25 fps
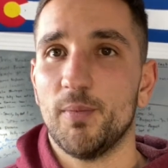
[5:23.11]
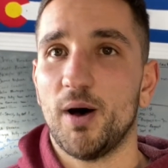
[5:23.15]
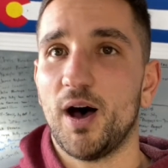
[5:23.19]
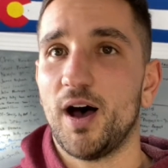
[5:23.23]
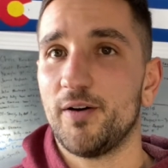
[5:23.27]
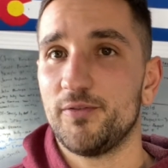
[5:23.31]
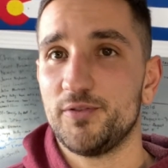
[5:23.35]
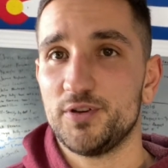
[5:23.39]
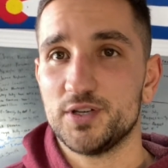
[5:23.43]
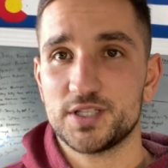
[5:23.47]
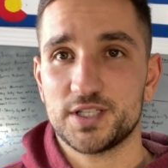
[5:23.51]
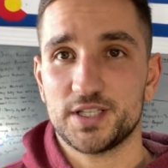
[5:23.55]

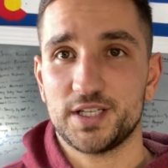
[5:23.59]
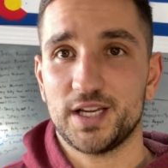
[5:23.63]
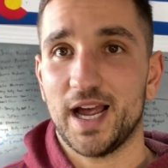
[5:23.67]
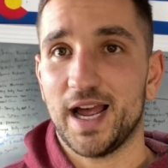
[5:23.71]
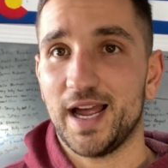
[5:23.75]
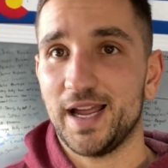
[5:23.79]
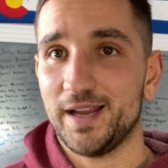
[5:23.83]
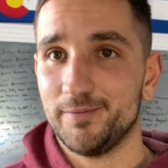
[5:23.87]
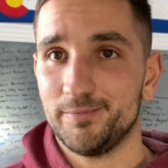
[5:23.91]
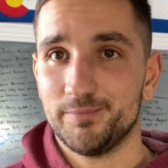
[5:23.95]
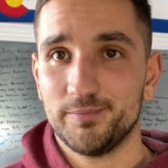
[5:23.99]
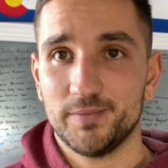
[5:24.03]
Obviously,
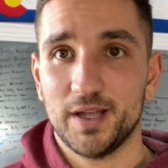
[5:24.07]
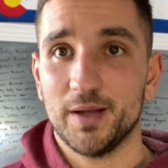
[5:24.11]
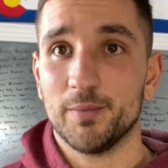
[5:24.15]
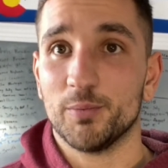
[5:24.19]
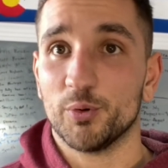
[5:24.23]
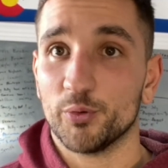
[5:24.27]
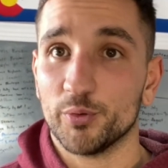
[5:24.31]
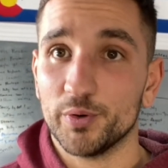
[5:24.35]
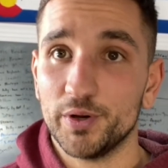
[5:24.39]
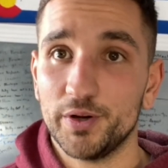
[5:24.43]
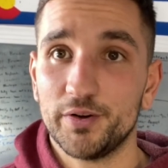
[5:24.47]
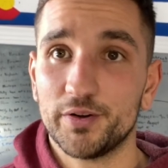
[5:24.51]
I am
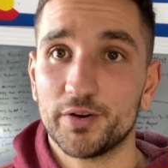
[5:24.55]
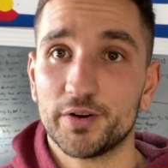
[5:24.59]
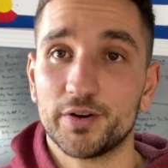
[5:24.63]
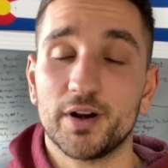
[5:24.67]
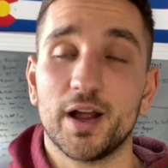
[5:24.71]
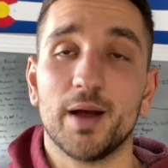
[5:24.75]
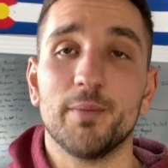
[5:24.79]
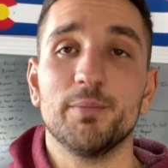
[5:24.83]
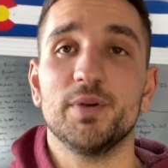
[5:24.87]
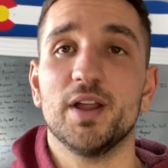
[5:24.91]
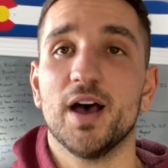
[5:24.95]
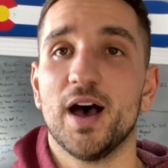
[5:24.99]
a realtor,
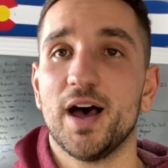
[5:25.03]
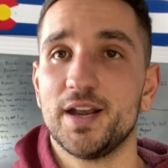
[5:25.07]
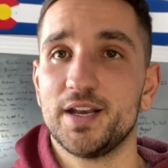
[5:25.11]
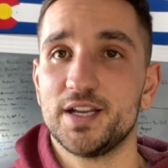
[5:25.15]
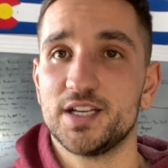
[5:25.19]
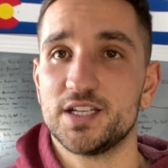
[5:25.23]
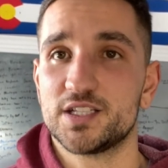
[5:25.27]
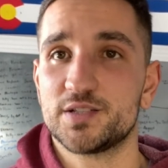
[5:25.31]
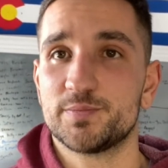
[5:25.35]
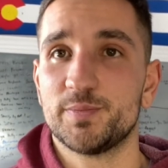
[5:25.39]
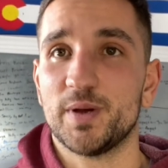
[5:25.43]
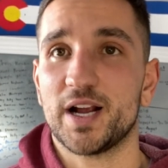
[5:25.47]
I'm not an
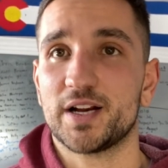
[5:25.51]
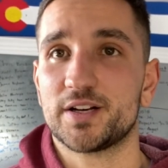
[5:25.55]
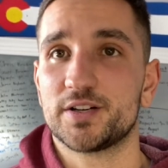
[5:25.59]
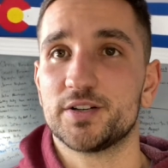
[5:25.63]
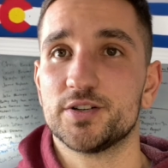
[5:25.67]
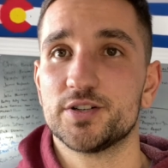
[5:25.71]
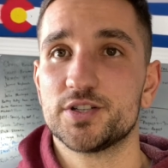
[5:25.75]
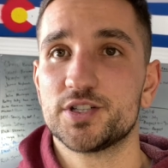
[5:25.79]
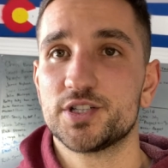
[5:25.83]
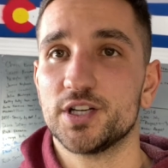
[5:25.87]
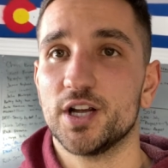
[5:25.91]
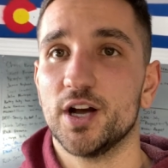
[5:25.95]

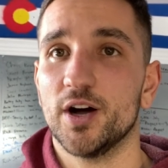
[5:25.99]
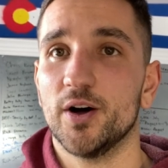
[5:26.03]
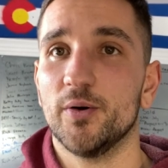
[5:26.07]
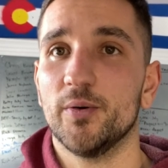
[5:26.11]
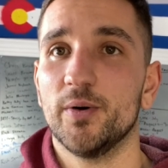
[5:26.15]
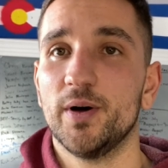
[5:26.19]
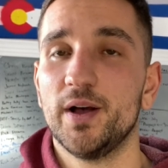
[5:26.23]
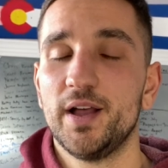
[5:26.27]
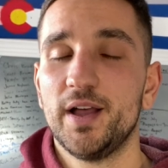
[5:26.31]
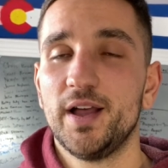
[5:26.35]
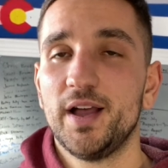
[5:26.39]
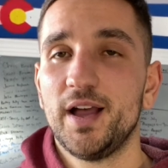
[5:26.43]
inspector,
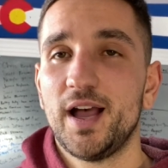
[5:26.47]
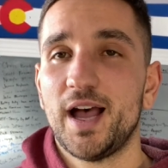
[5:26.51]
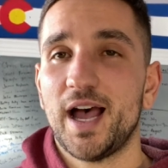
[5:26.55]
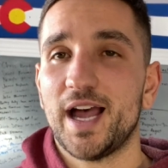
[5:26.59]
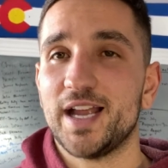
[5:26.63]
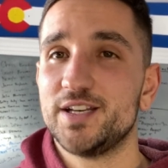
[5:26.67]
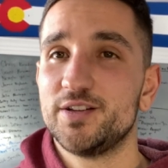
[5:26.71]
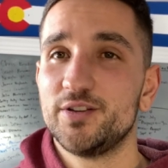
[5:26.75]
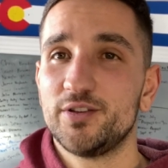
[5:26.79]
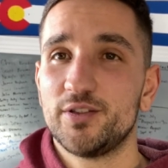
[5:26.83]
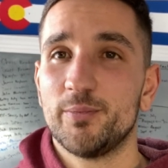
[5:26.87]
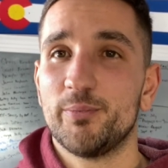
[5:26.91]
so I
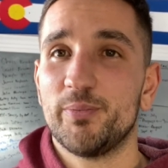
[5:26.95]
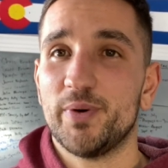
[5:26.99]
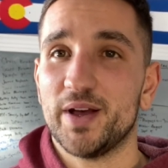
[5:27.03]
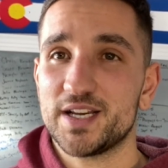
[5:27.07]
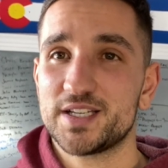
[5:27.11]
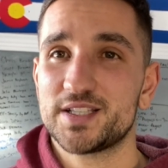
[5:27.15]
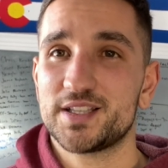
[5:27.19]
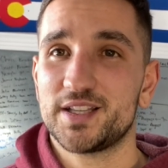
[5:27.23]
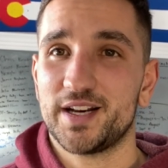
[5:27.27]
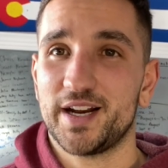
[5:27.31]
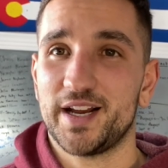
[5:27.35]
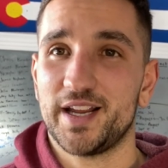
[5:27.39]
do the
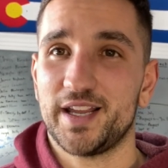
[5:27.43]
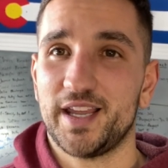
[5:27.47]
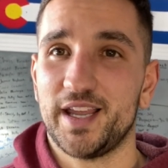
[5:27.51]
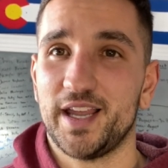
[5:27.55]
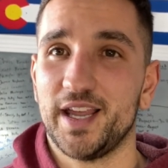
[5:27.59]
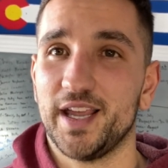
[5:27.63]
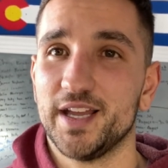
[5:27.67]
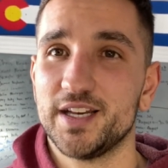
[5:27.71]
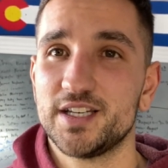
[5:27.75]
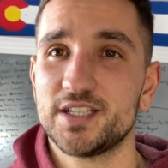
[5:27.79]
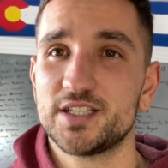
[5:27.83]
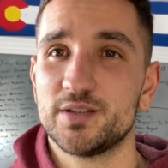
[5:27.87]
best that I
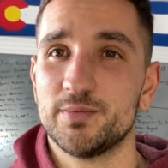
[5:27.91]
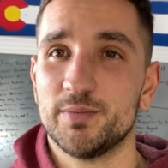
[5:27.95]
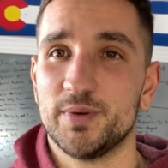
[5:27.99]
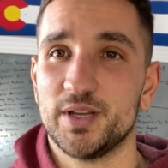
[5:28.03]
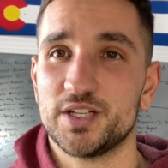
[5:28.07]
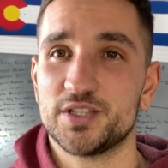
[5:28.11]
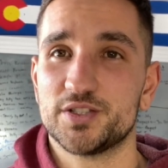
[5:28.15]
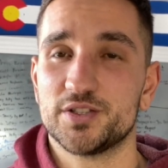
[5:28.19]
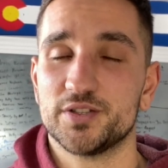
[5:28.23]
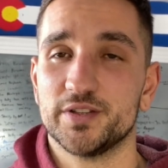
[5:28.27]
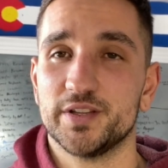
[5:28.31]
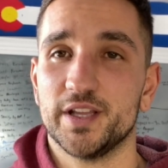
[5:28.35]
can to
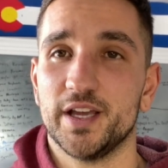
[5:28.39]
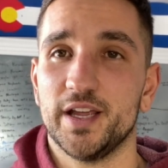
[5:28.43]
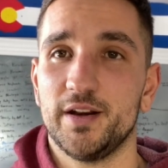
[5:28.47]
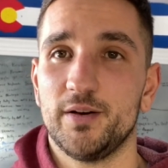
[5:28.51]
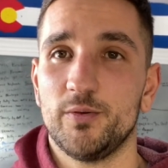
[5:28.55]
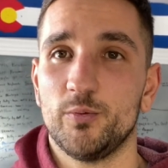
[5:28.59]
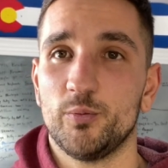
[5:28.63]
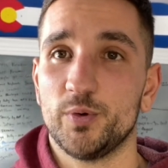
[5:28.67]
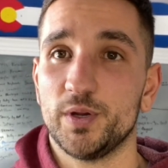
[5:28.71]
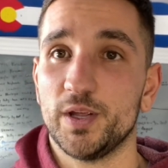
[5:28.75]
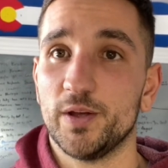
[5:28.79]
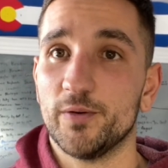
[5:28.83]
make sure that
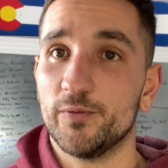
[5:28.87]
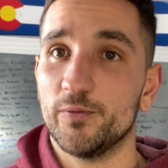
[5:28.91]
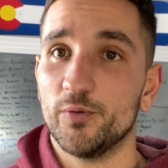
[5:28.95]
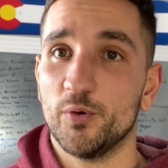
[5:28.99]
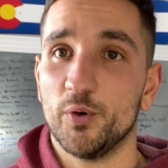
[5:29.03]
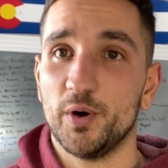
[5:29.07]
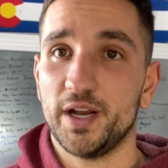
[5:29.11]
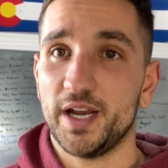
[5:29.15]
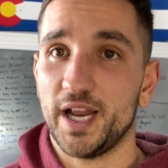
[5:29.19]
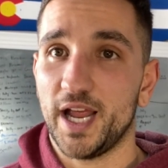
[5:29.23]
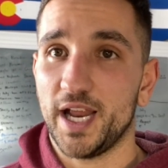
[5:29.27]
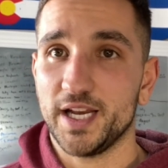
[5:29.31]
we
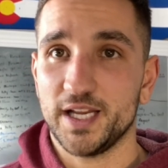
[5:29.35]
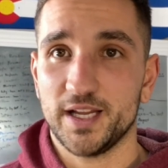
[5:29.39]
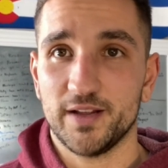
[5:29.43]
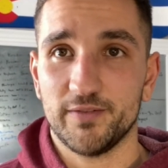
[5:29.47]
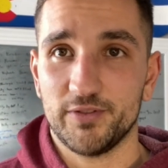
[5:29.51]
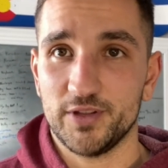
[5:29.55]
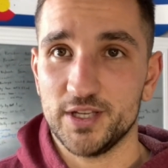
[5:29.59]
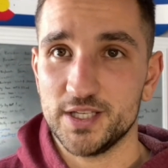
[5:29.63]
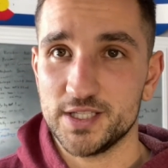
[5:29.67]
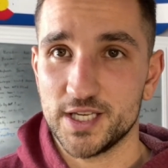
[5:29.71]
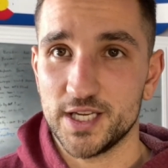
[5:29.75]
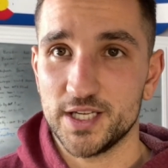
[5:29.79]
avoid any of
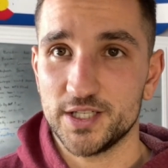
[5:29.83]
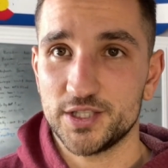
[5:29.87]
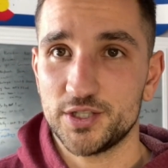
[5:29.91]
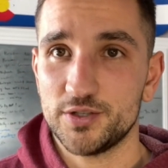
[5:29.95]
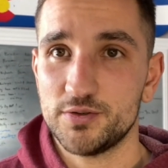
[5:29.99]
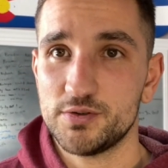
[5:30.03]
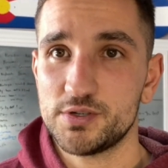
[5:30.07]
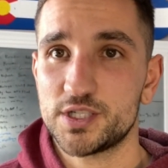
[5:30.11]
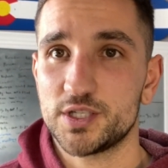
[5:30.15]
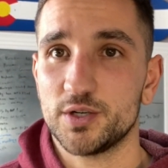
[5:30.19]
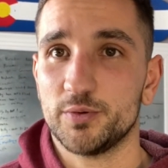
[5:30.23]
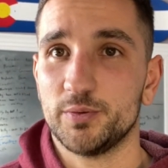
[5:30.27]
these
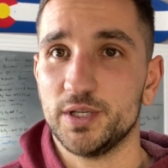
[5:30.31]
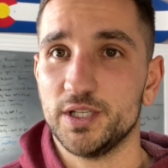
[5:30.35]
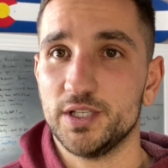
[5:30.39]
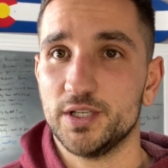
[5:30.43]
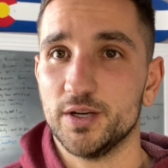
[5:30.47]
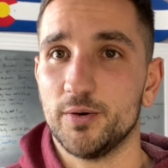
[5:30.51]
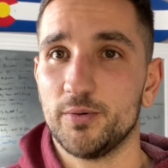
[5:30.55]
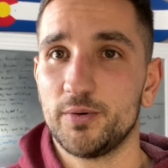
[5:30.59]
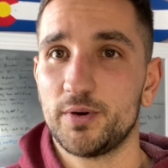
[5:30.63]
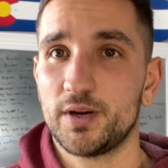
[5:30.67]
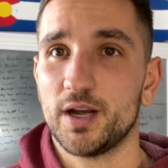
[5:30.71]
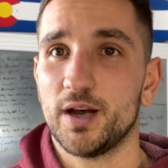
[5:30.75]
issues so we
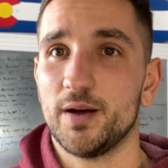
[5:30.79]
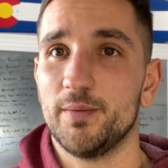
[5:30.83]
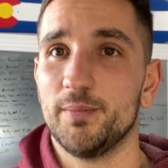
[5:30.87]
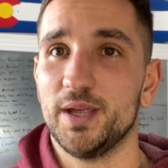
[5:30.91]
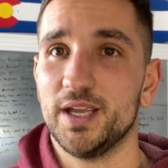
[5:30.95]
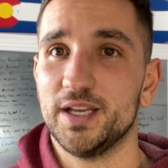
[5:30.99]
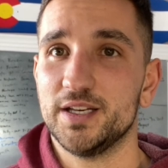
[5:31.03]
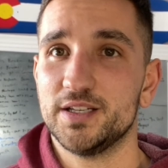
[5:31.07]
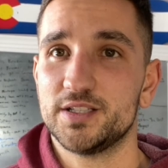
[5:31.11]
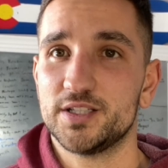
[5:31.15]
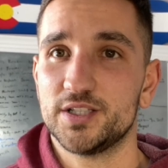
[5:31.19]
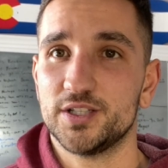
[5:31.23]
don't come
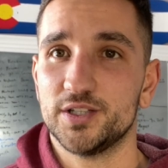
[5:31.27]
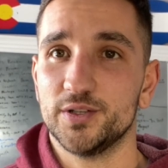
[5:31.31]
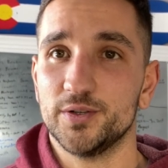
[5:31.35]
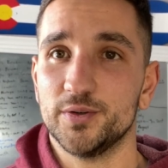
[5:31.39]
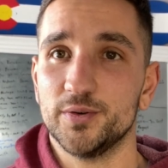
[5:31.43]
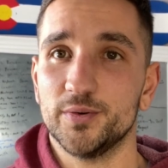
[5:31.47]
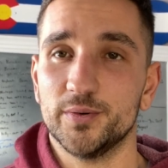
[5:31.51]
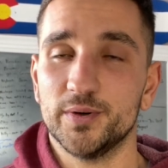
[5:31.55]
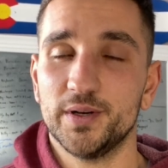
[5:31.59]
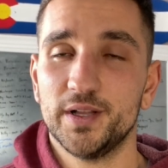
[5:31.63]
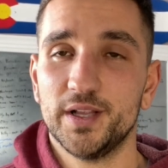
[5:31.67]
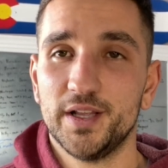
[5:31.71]

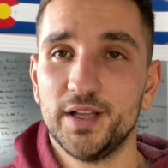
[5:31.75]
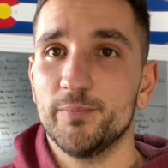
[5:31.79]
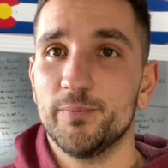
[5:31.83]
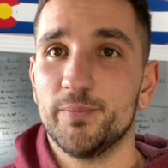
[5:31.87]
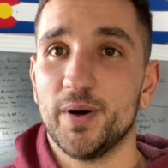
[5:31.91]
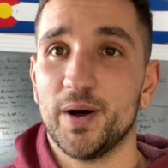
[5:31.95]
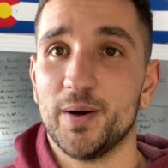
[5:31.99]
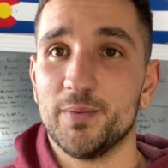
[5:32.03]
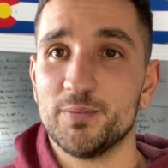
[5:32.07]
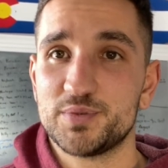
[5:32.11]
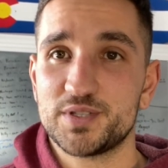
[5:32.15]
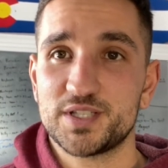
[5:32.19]
into
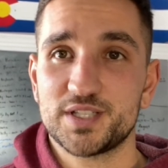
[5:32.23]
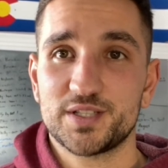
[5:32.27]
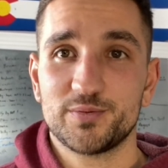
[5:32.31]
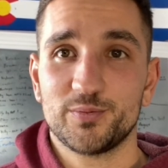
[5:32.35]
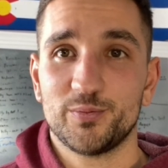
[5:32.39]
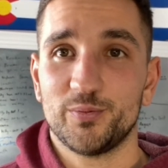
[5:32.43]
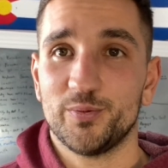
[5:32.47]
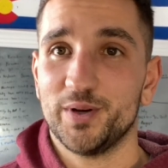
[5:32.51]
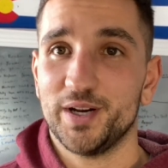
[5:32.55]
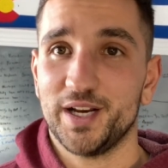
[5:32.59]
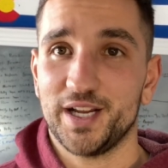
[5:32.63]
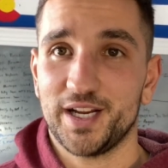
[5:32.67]
bumps
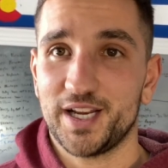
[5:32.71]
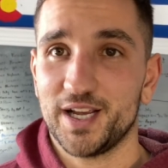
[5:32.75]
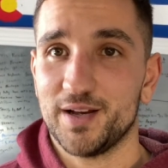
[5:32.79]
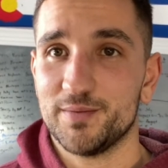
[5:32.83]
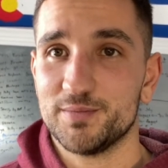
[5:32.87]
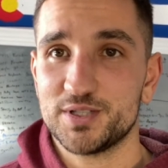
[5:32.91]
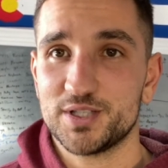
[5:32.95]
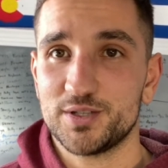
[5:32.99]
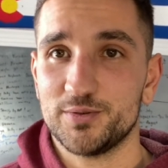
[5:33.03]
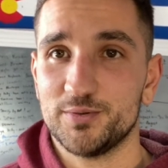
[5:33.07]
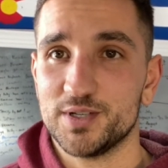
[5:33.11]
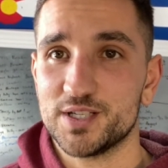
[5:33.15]
when it
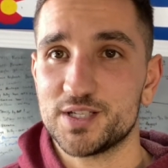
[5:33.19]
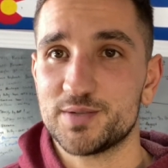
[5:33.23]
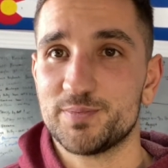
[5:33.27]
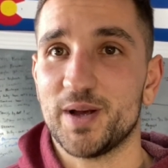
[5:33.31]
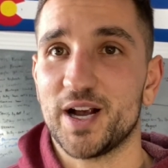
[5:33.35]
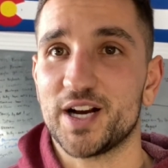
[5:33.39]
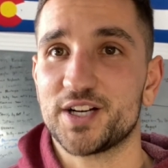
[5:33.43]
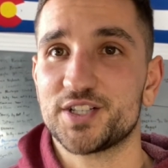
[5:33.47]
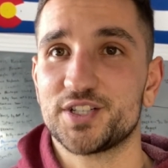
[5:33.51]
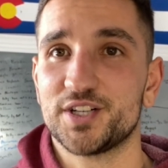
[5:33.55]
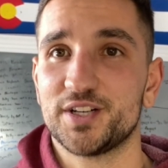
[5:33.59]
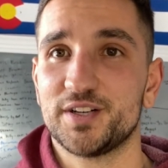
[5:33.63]
comes to
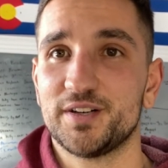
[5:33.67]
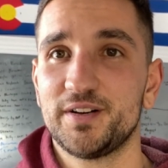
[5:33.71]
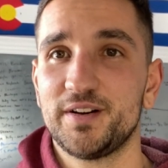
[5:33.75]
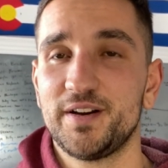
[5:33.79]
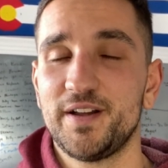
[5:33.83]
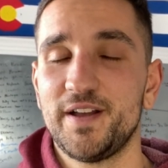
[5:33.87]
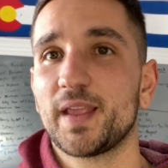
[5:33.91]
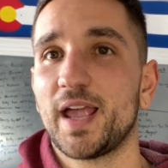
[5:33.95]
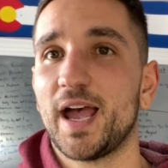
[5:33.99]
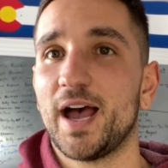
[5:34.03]
inspection.